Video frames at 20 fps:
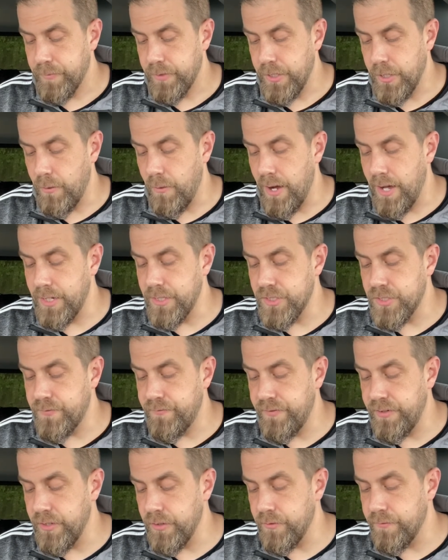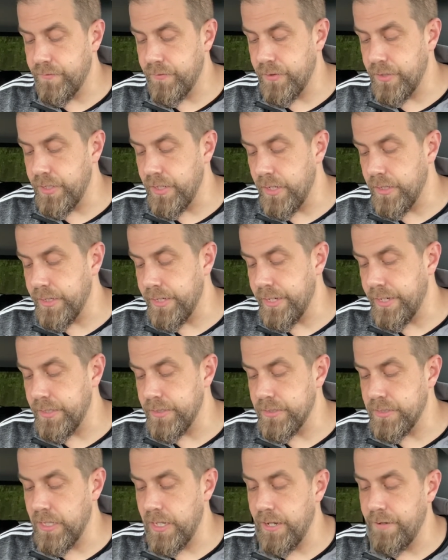Johannes feared for the young
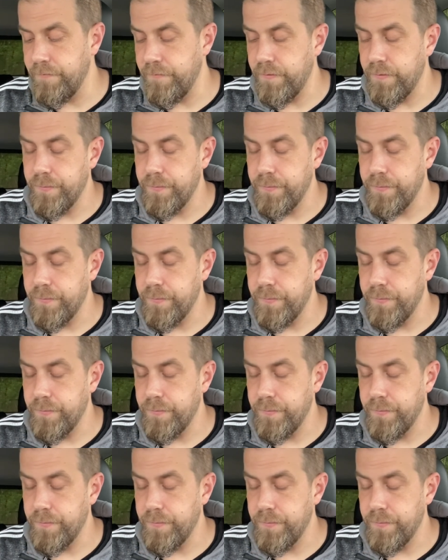king's life.